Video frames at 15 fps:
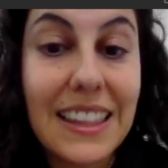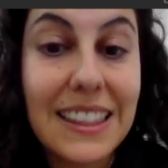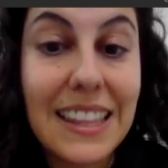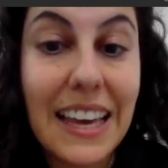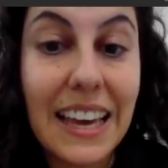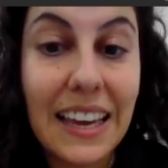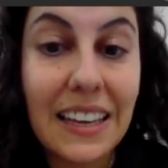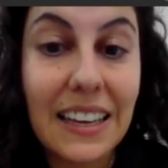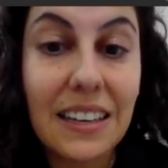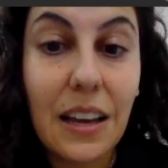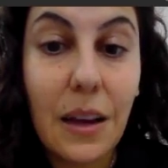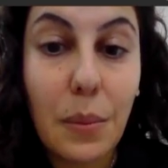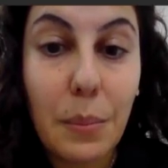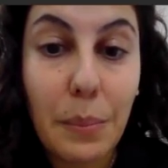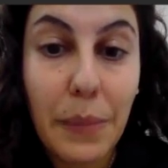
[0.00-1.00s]

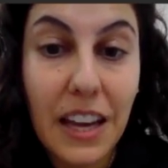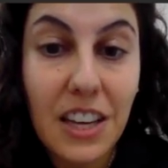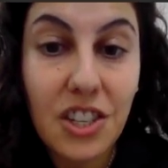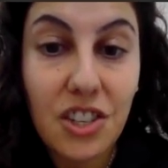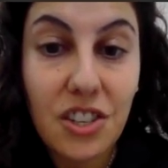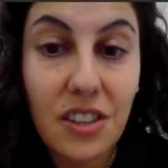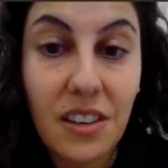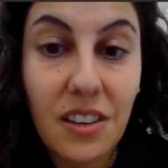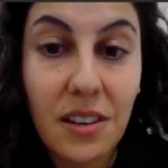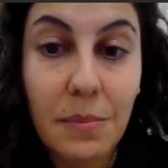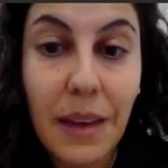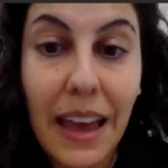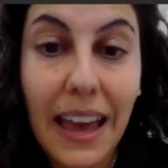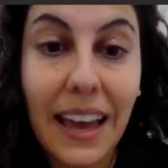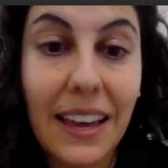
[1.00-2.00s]
then mash
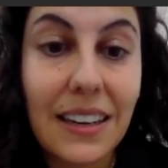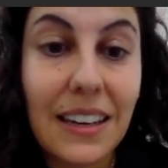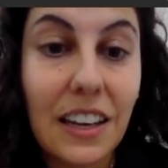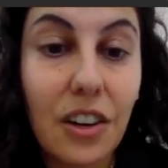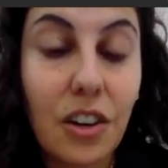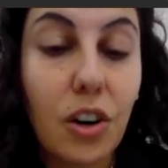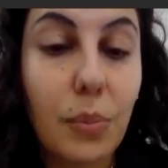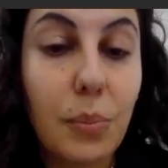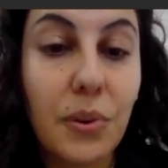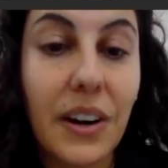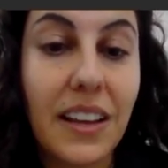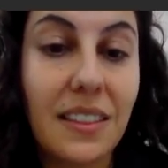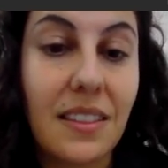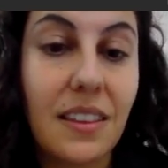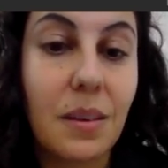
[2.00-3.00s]
them and
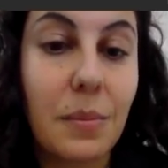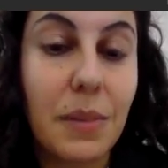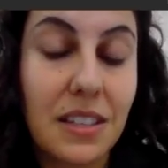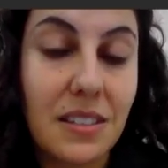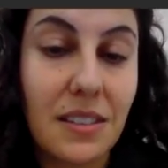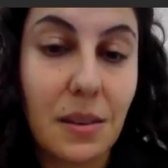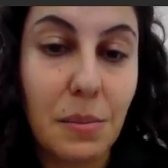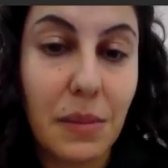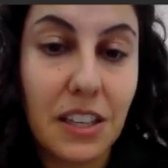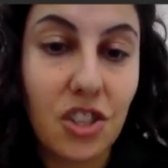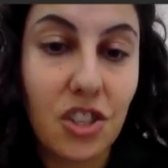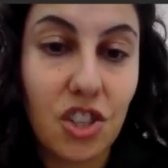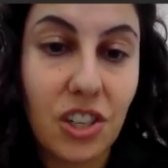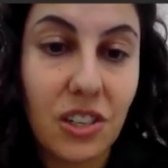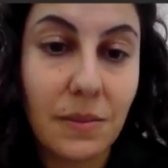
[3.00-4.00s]
incorporate them into the
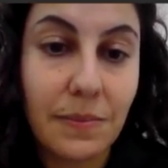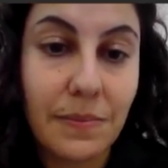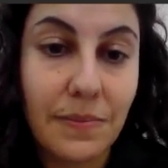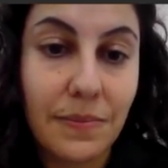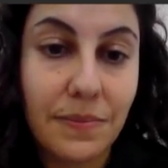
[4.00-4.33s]
mixture.